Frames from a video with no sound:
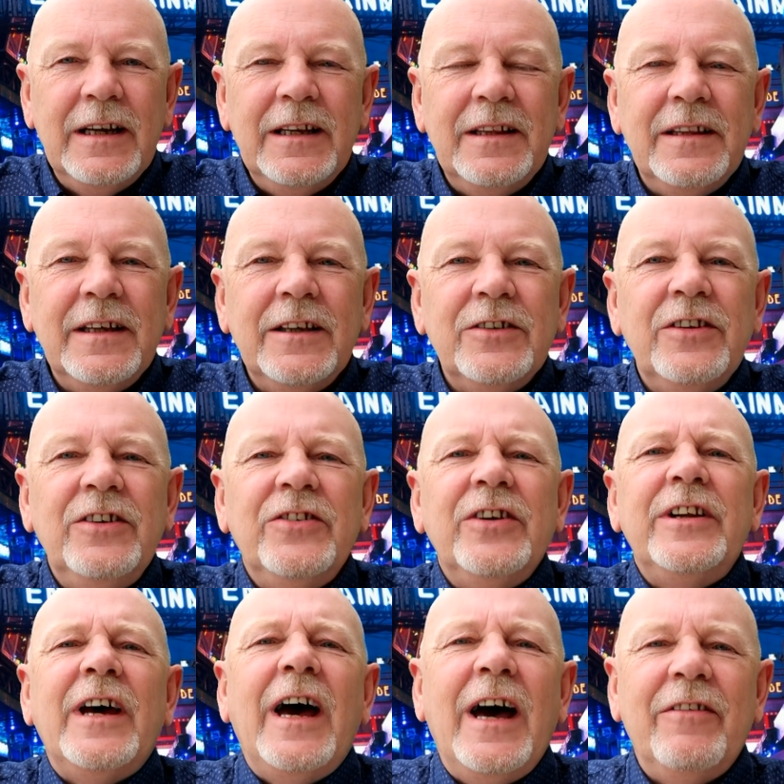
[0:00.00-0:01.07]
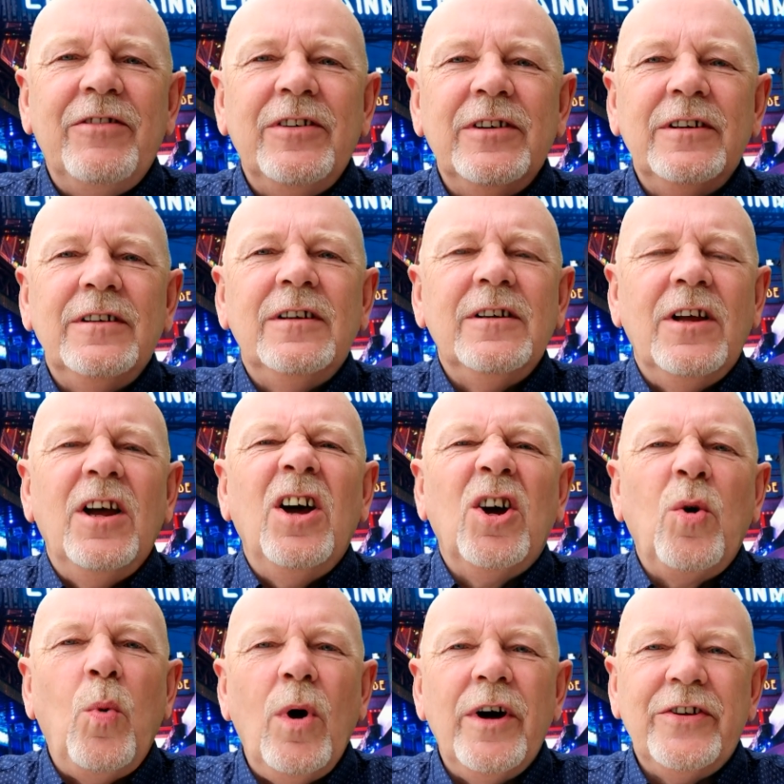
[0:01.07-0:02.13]
He thinks he's going to have a
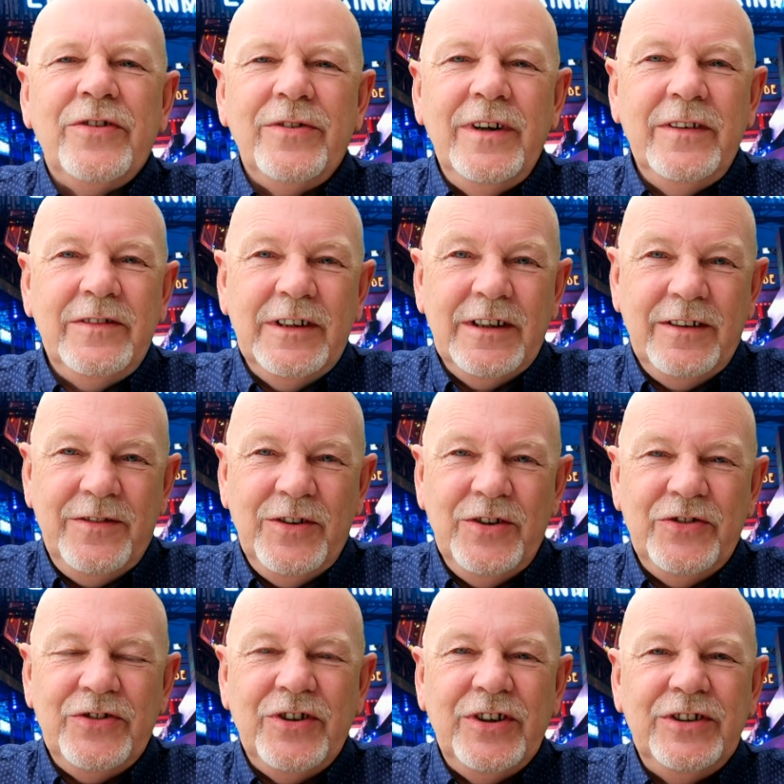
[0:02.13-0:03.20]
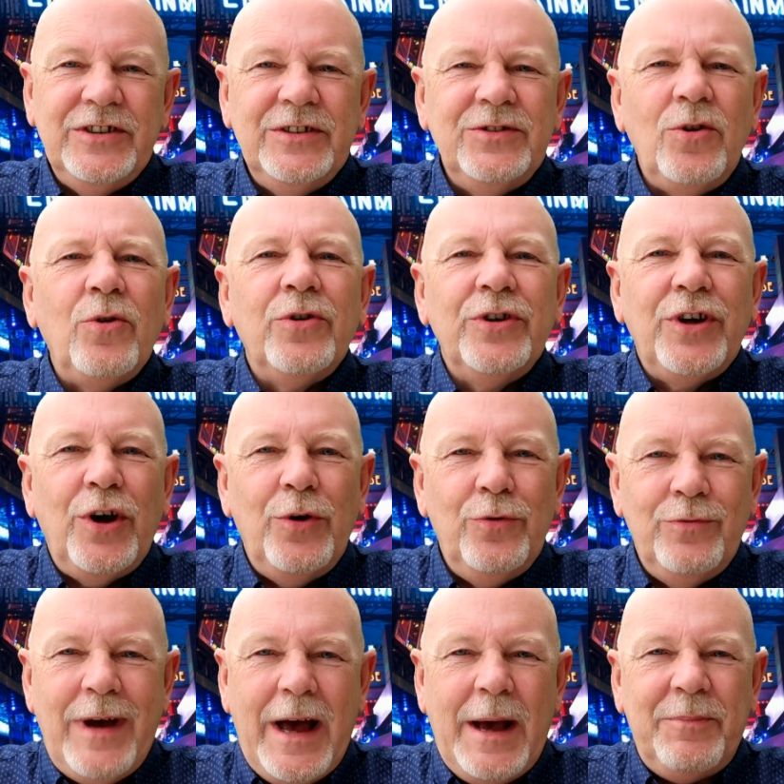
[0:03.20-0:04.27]
quieter evening the first night. He's not going to go
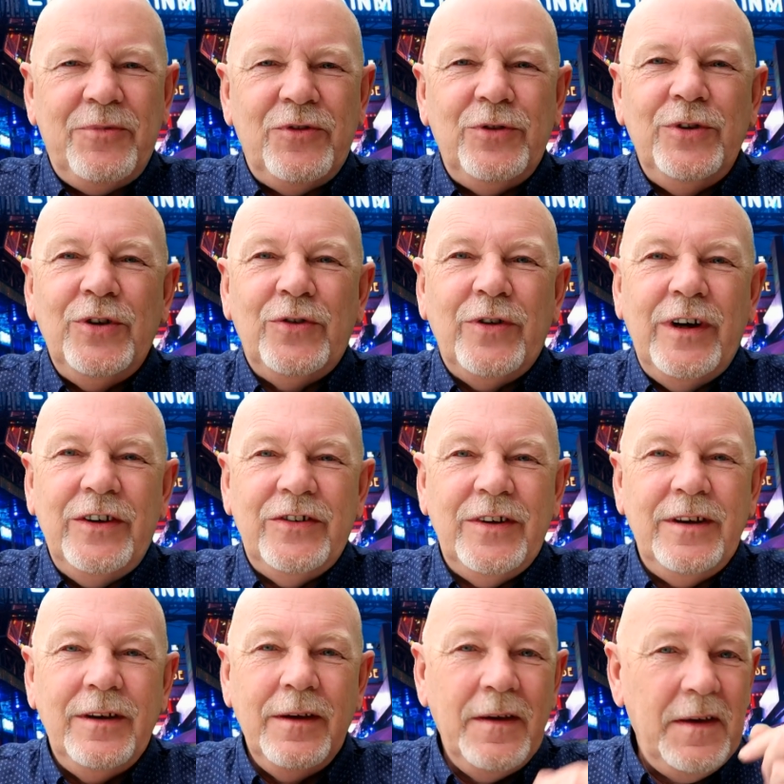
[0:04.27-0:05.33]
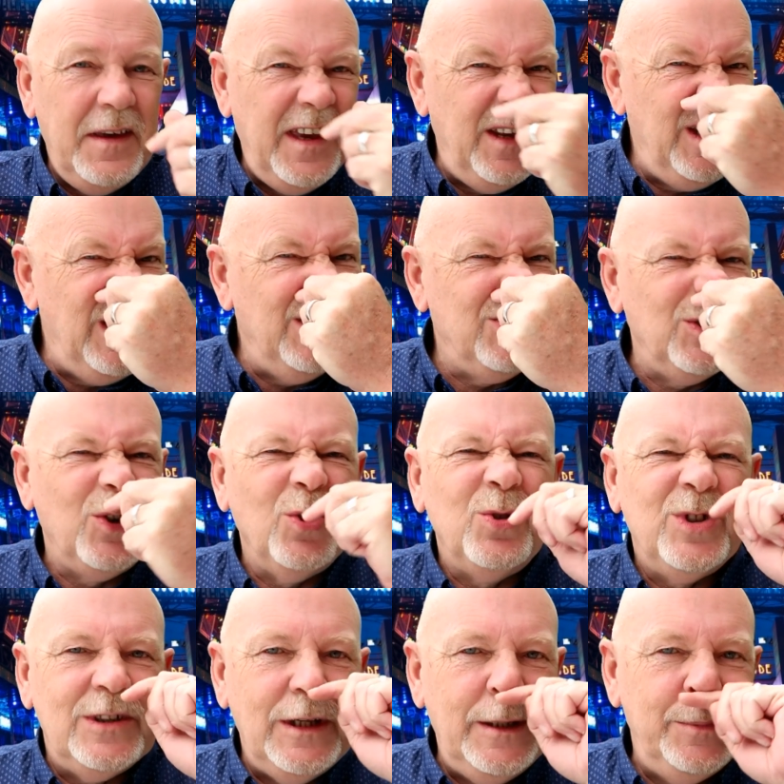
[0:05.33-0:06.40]
absolutely crazy. He needs a good
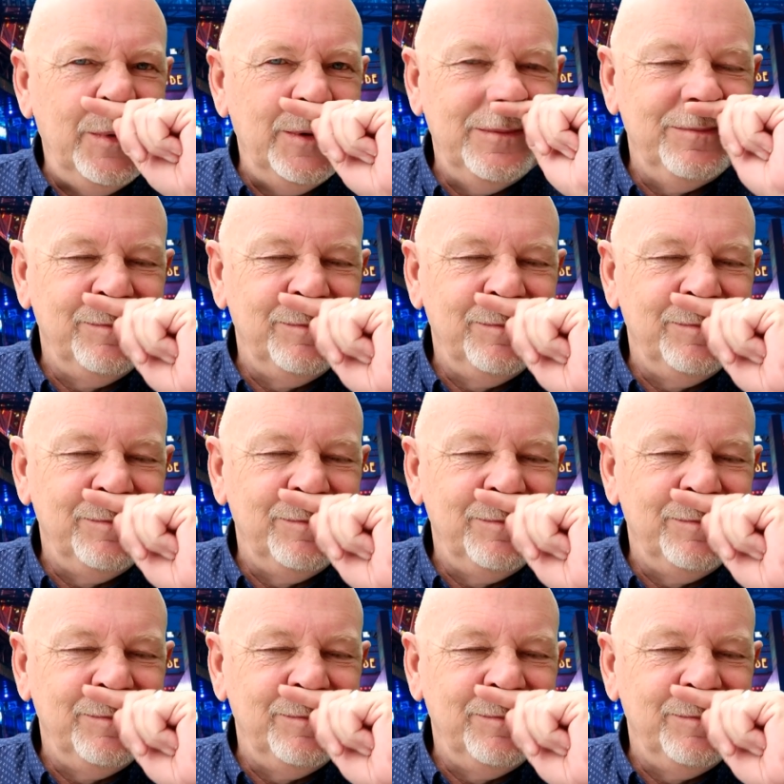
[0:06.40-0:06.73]
sleep.